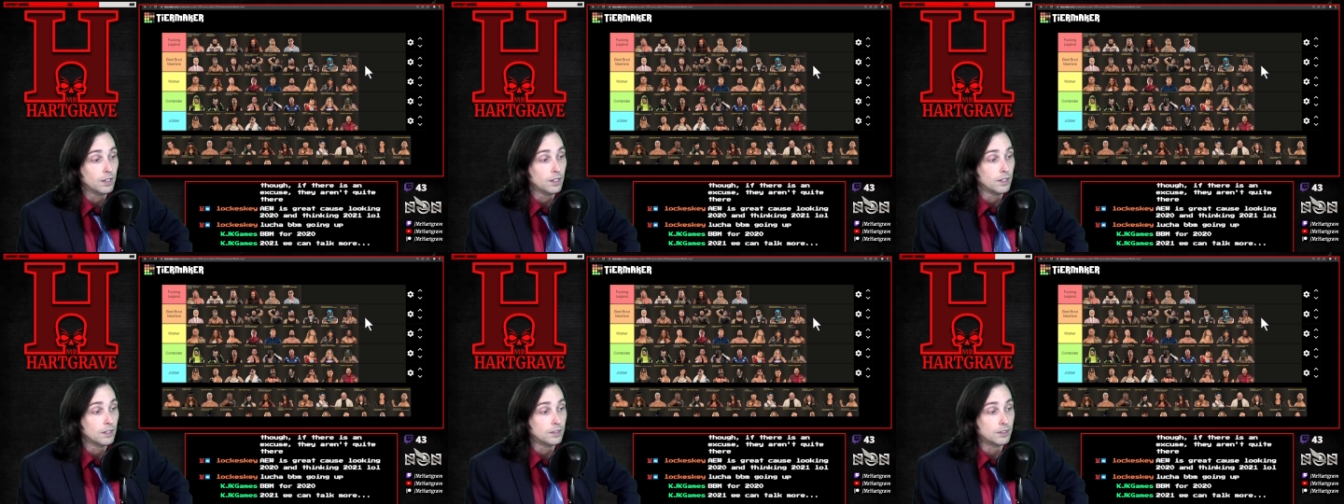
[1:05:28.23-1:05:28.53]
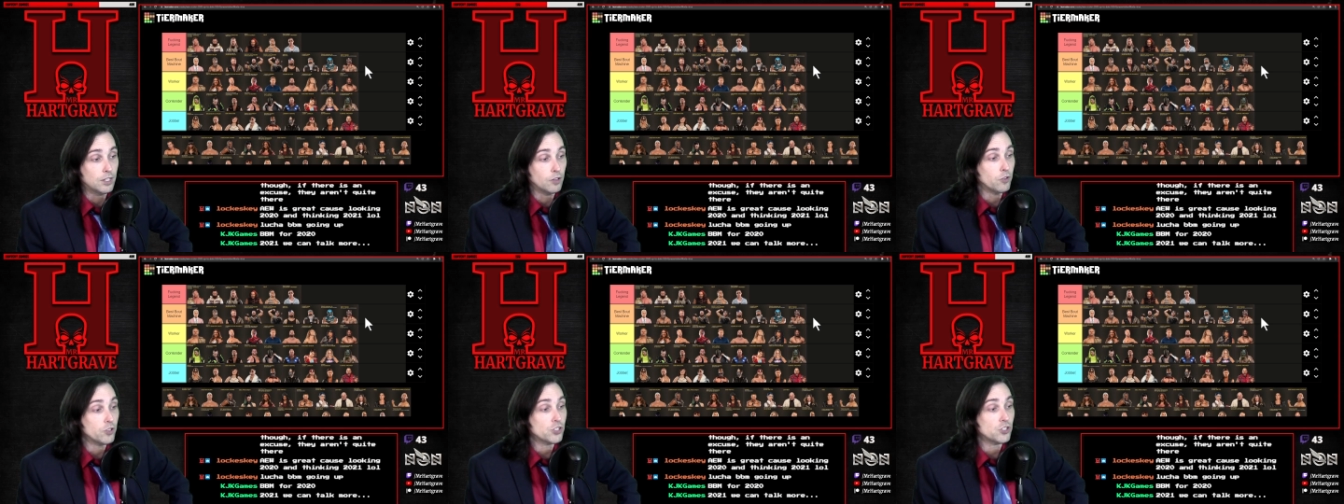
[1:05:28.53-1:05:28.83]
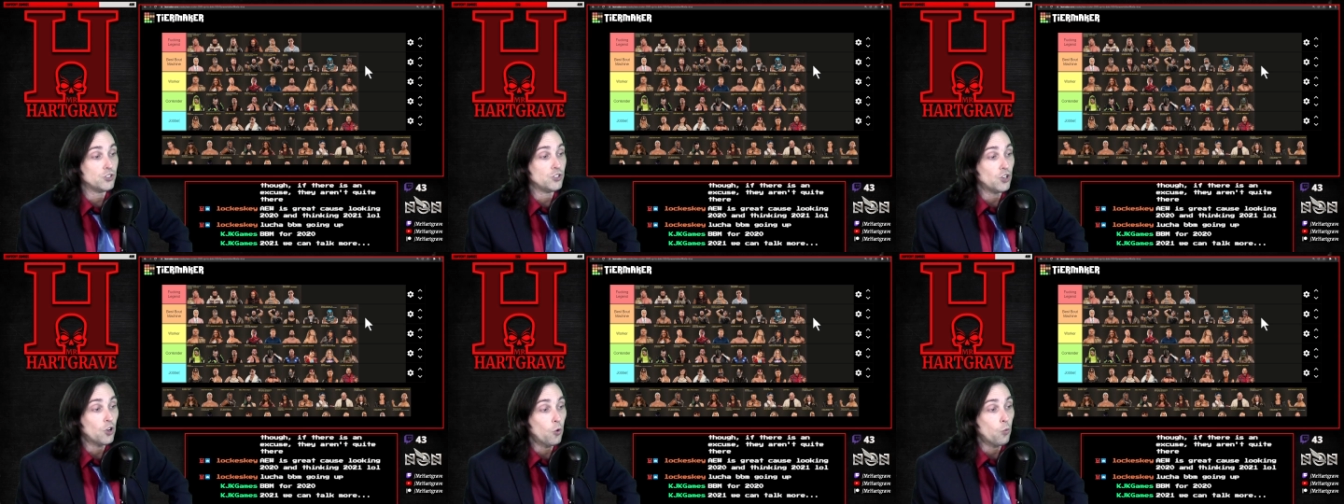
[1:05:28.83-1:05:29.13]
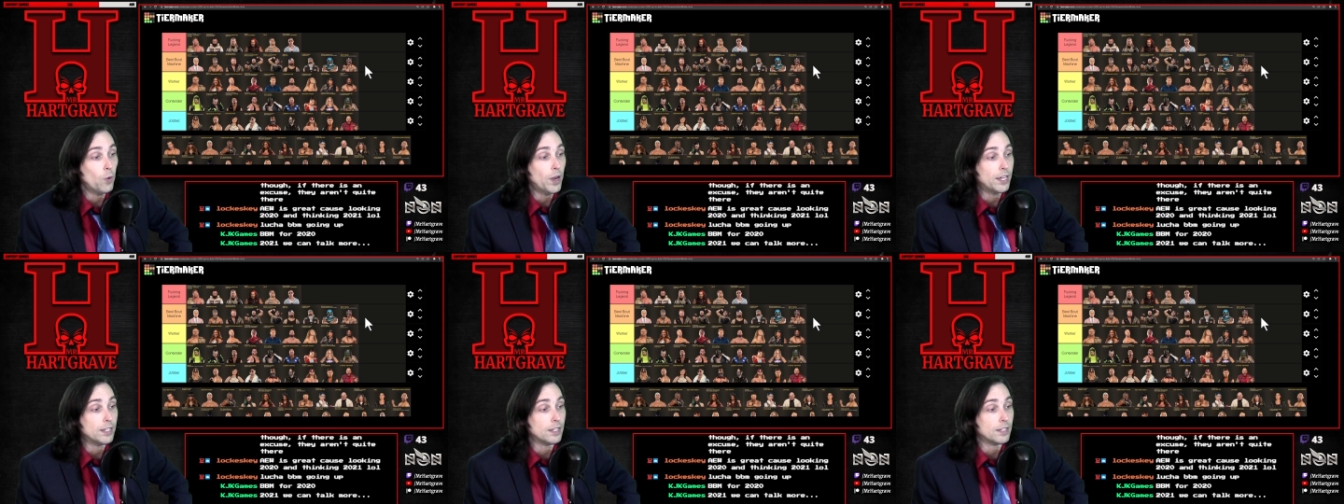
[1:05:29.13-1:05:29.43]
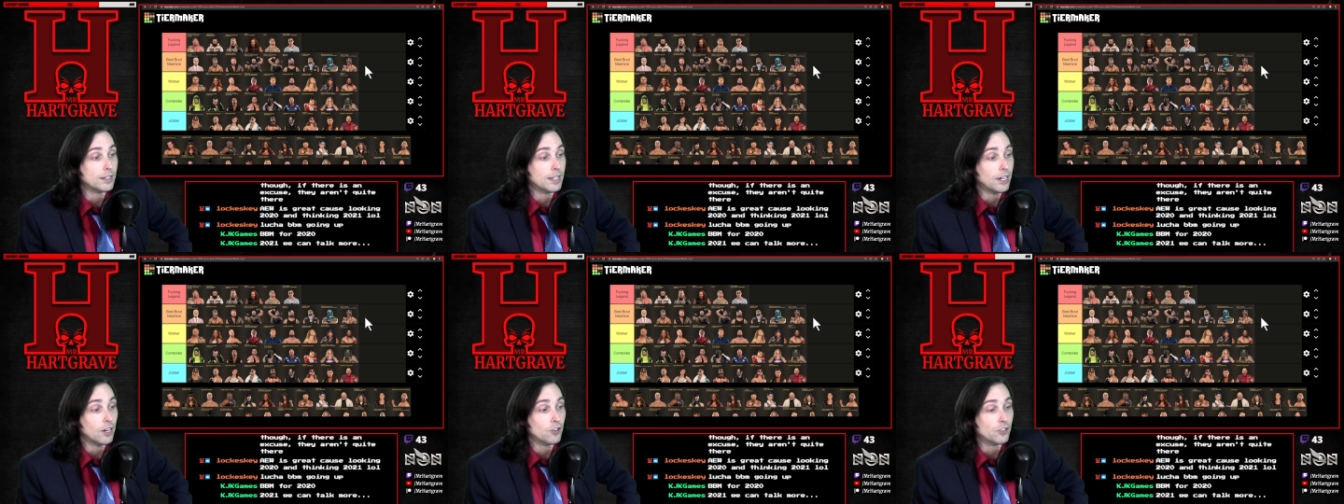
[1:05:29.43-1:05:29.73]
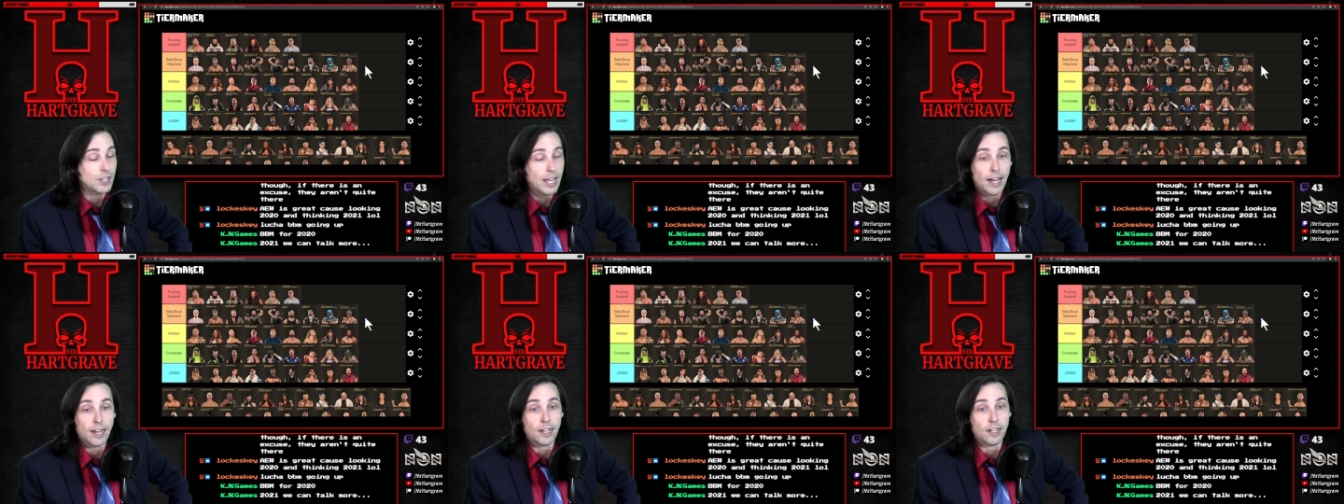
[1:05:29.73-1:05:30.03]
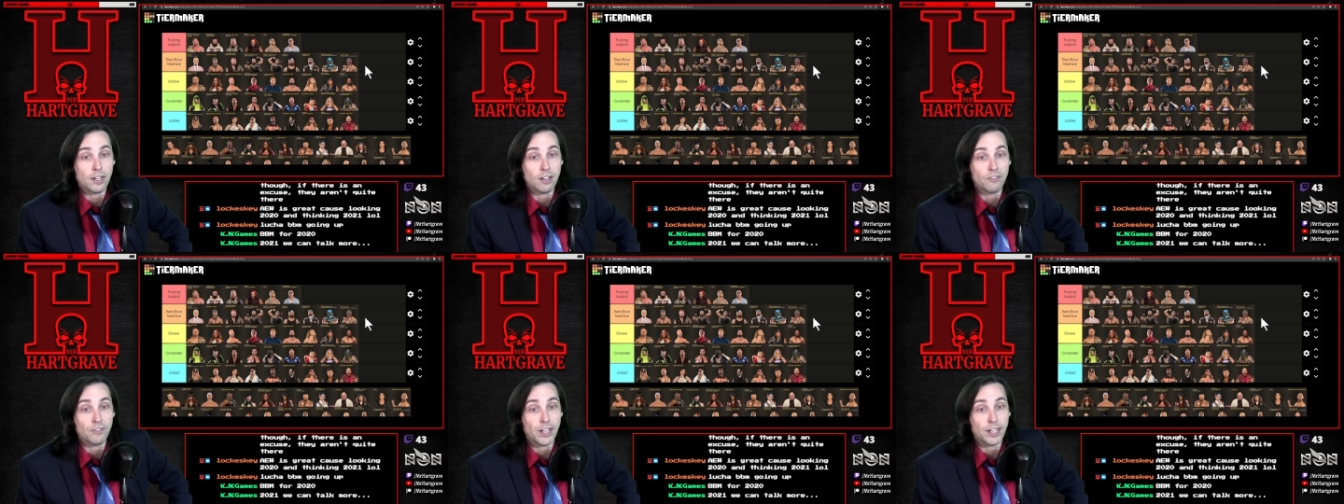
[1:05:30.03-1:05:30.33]
There is no way that they are that
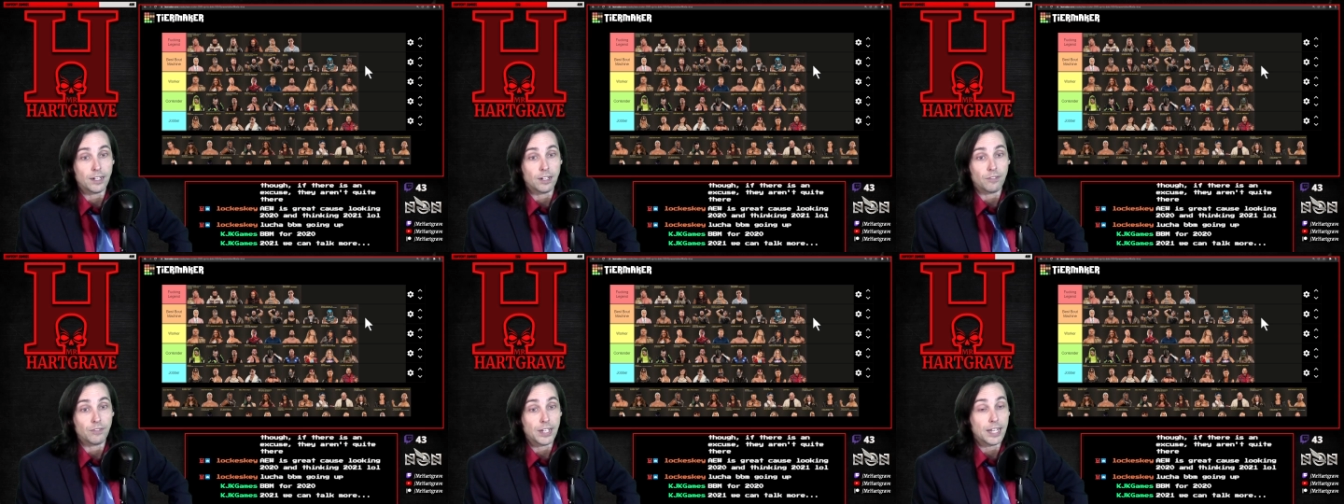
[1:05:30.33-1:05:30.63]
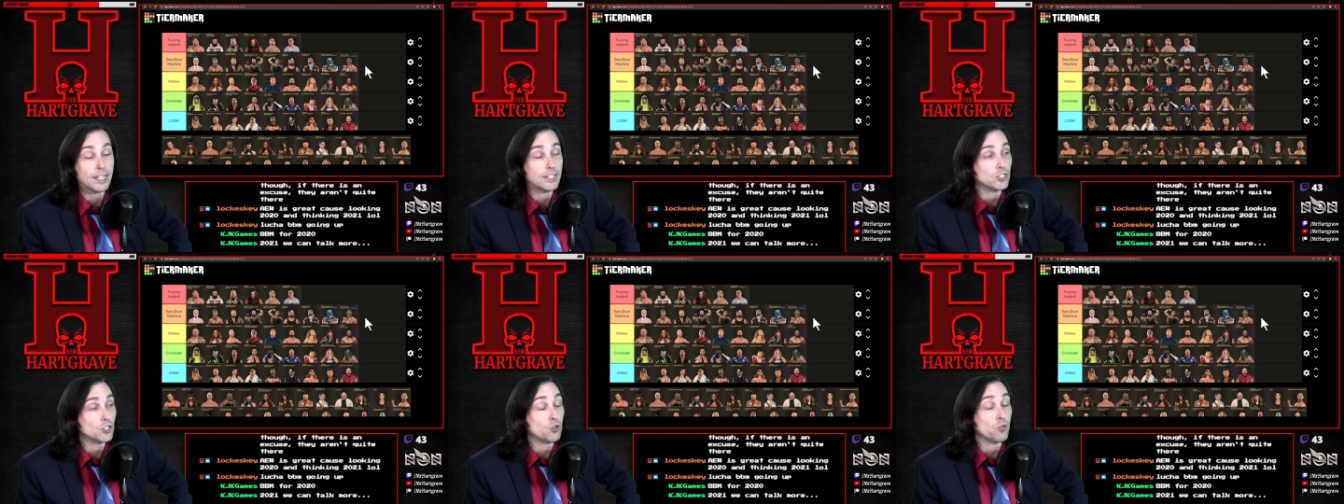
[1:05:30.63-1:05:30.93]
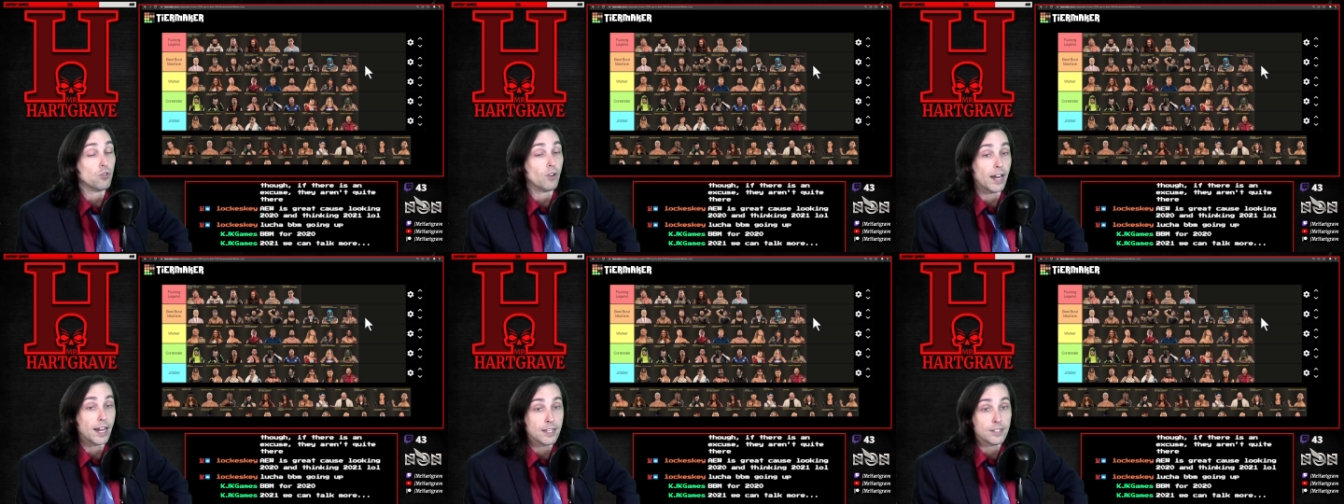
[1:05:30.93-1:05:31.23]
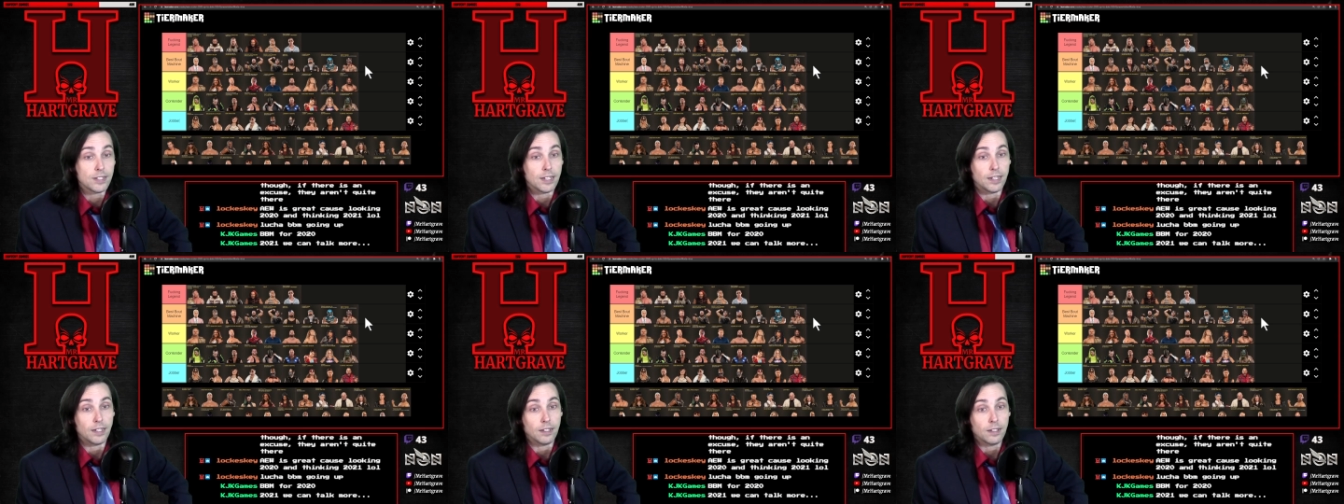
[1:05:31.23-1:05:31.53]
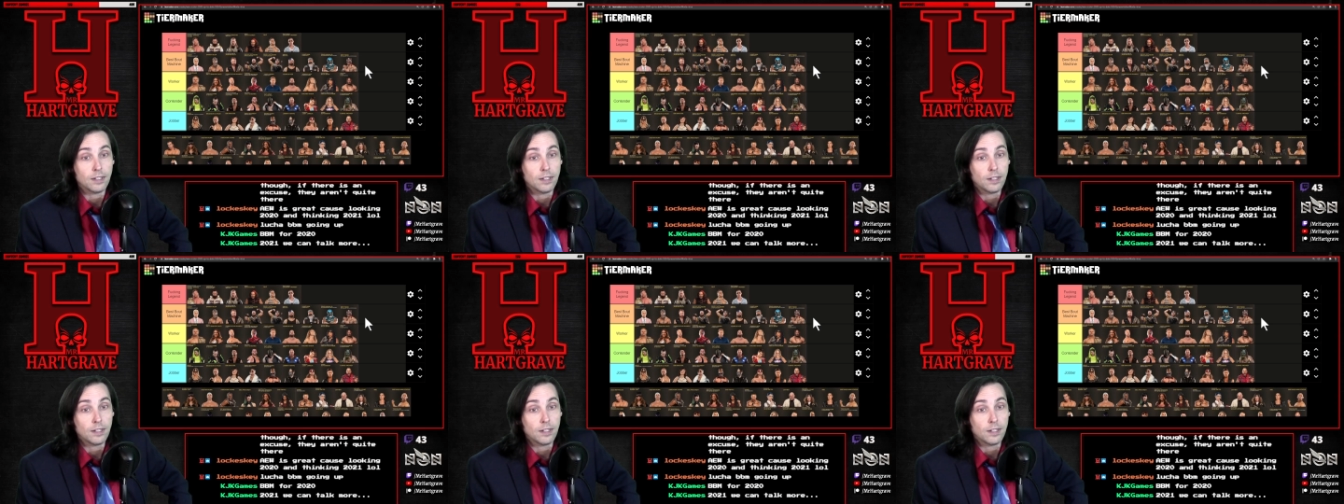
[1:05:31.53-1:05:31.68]
innovative. It's crazy.